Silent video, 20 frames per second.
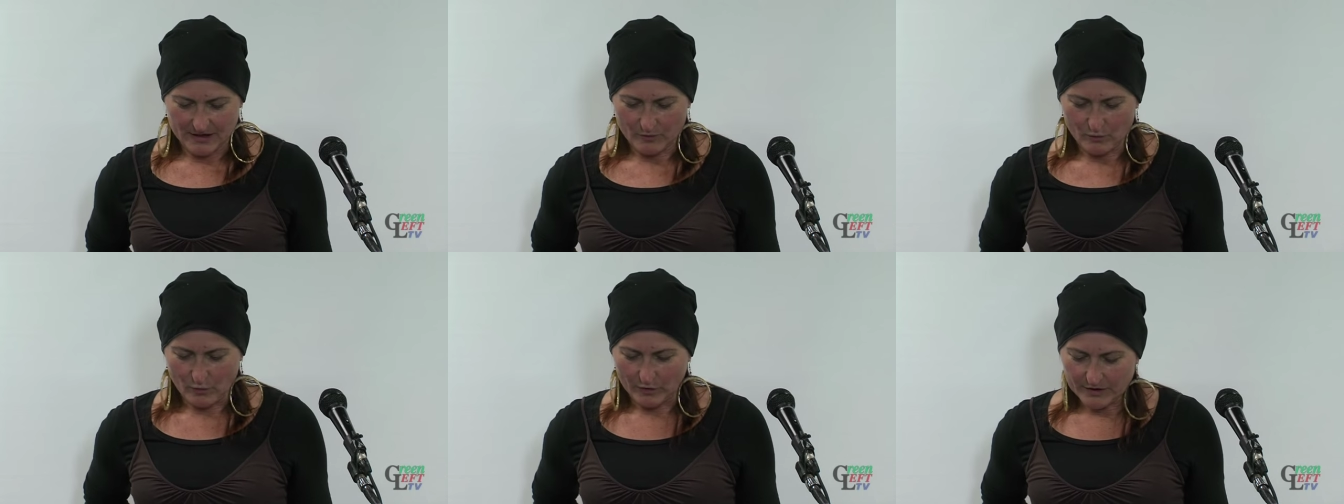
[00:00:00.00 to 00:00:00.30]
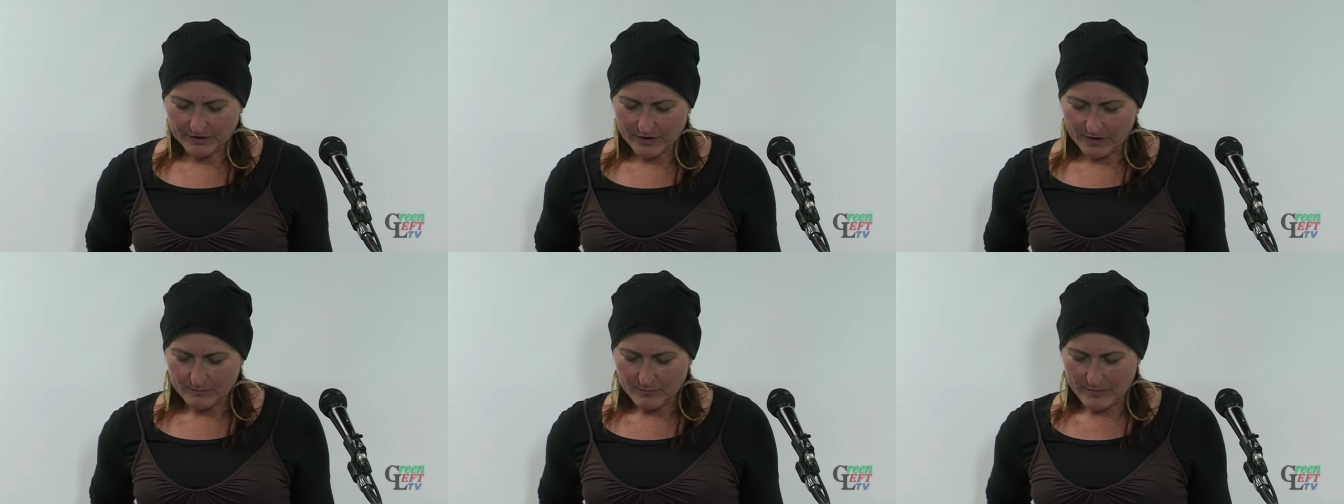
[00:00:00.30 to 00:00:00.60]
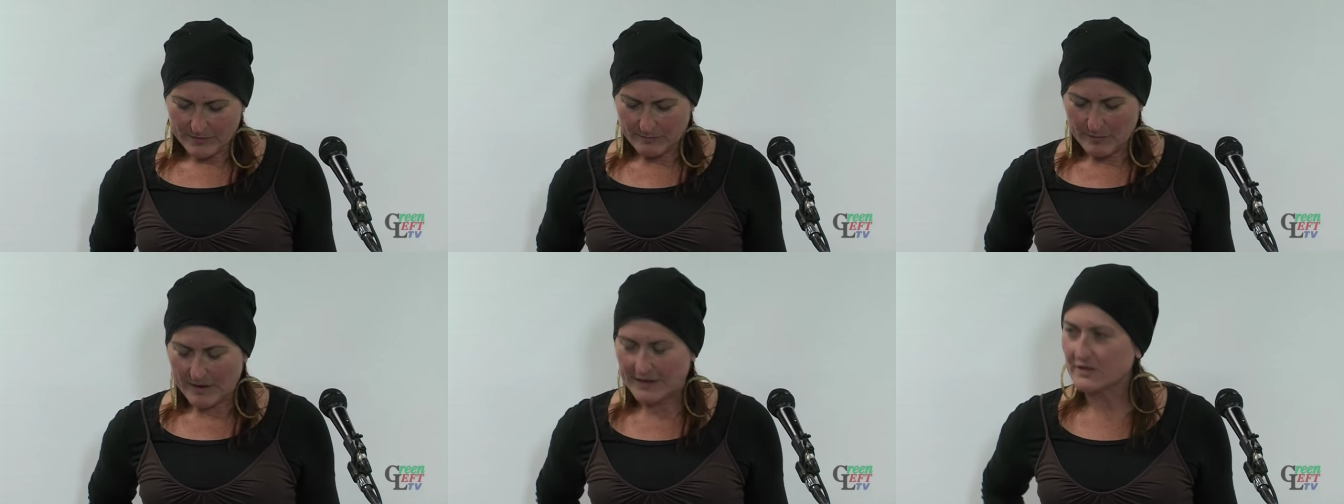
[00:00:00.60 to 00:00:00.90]
One of them
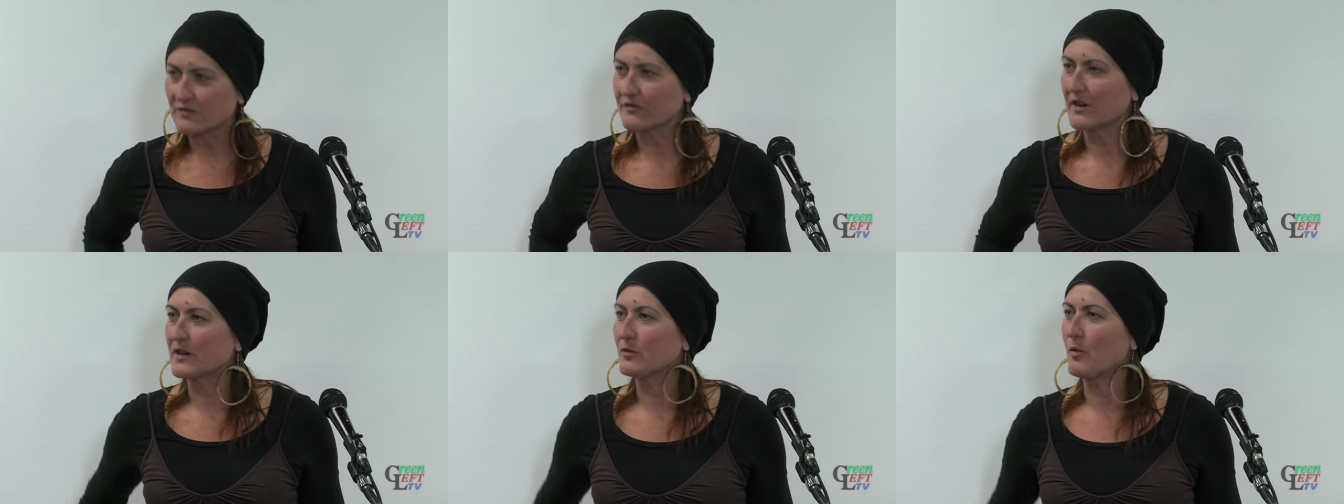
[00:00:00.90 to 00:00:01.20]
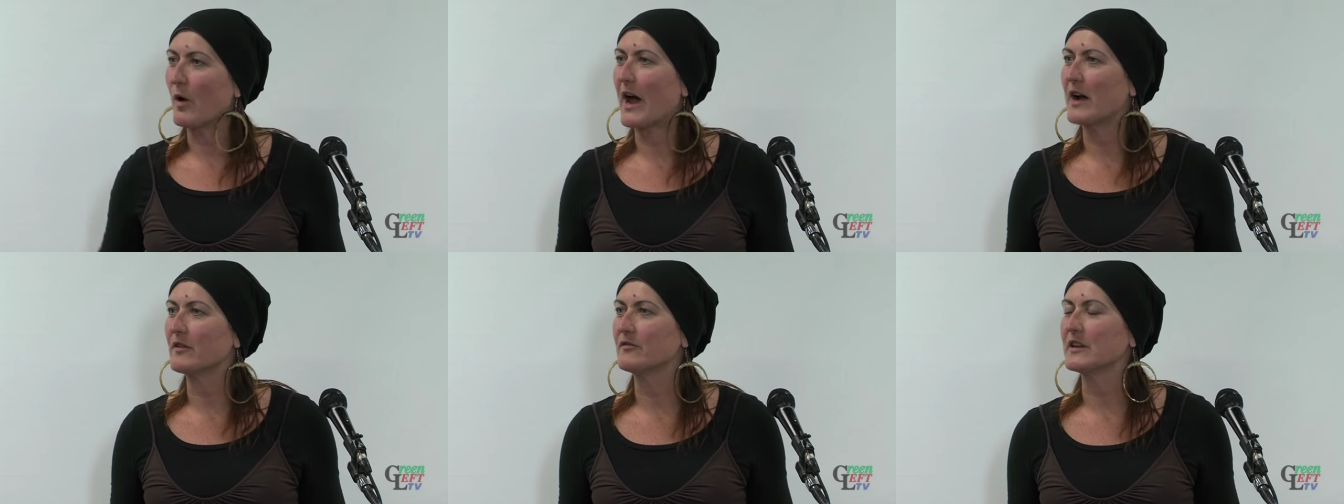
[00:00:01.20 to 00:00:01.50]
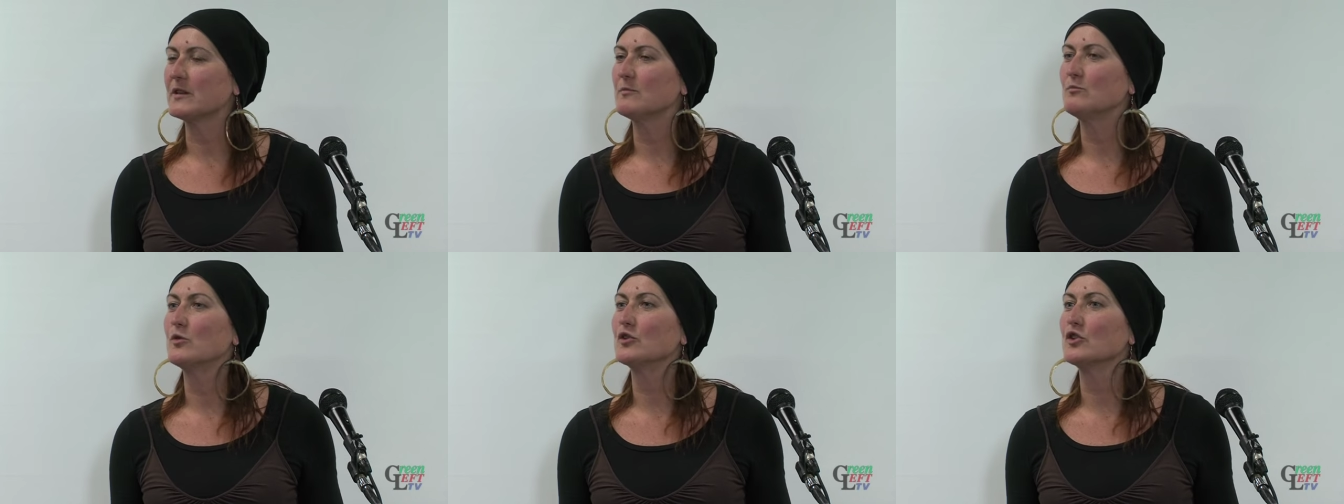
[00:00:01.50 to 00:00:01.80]
meant
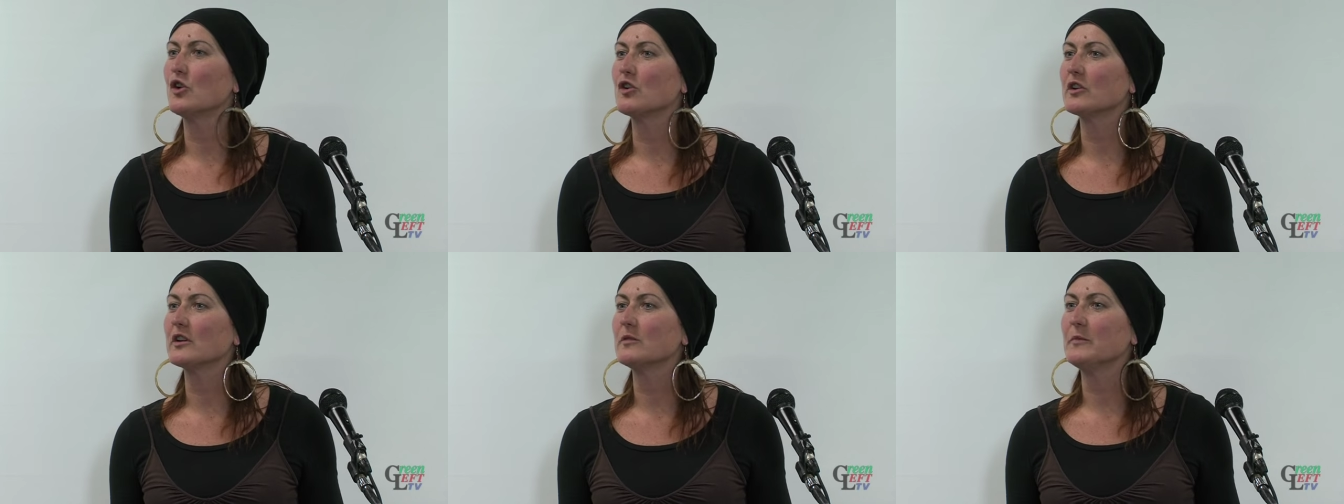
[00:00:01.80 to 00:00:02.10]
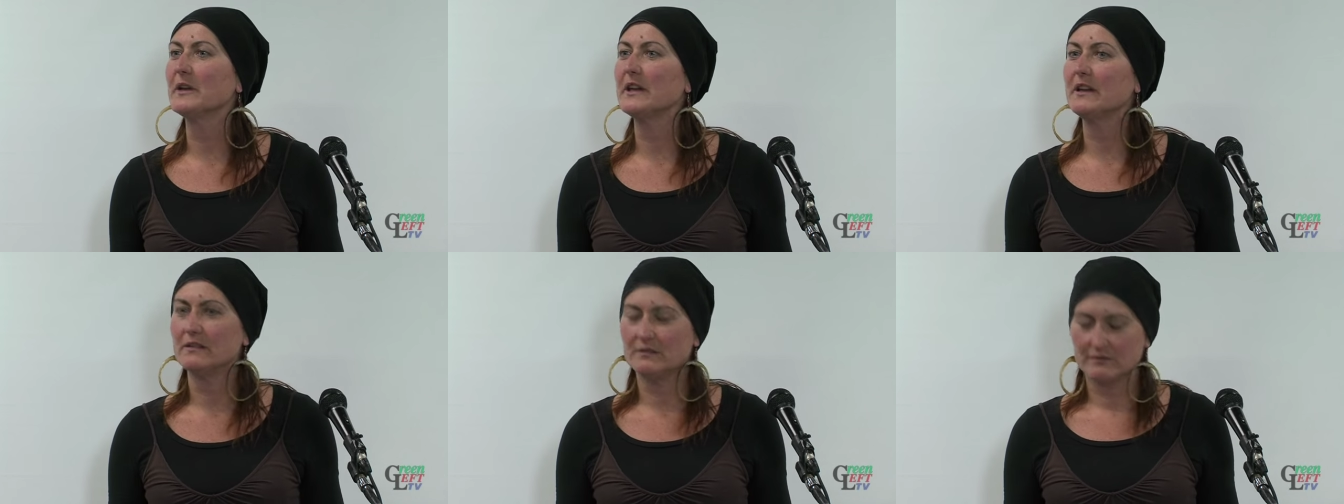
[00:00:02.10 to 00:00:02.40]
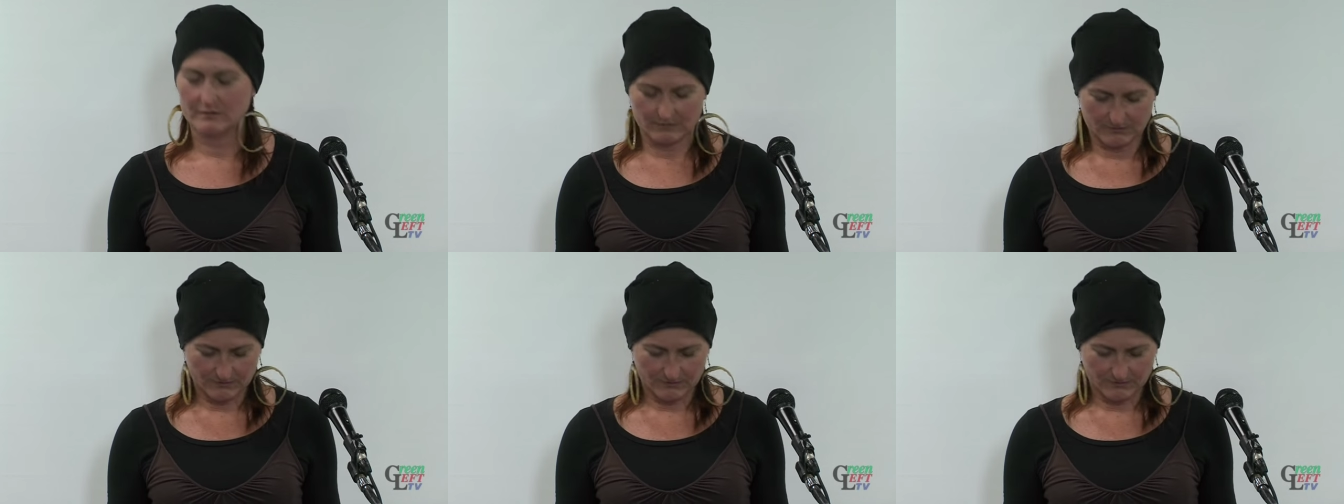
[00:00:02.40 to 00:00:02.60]
requiring monogamy